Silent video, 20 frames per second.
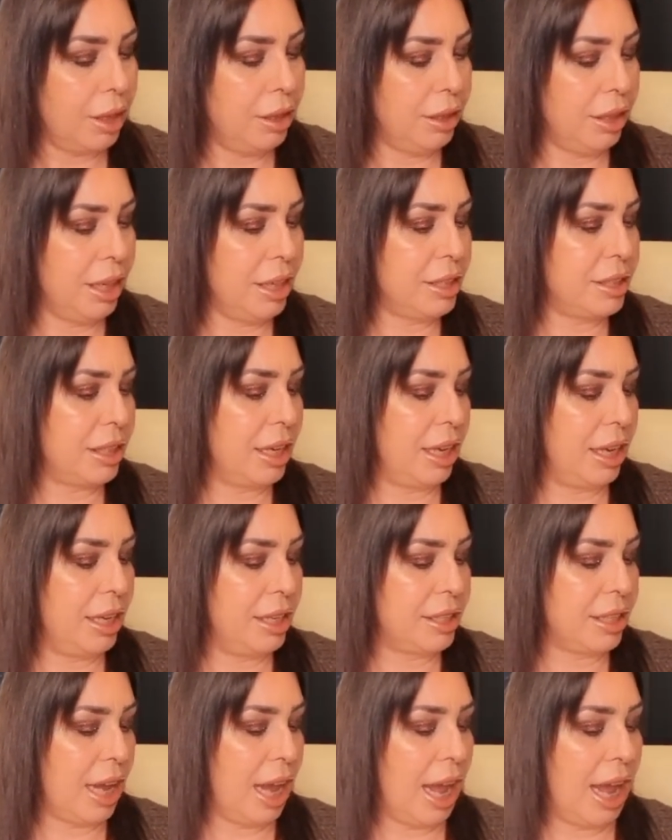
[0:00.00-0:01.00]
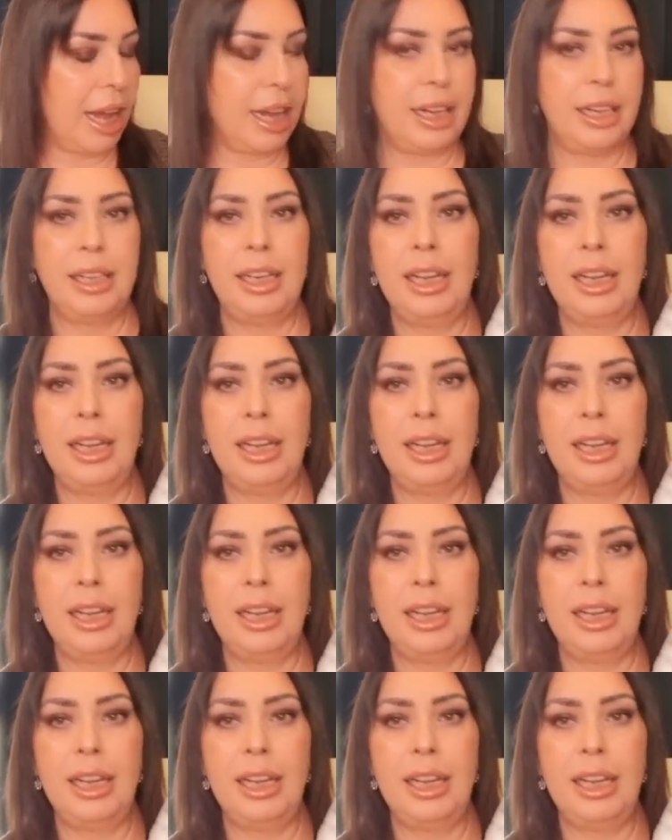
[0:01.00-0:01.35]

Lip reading: This is a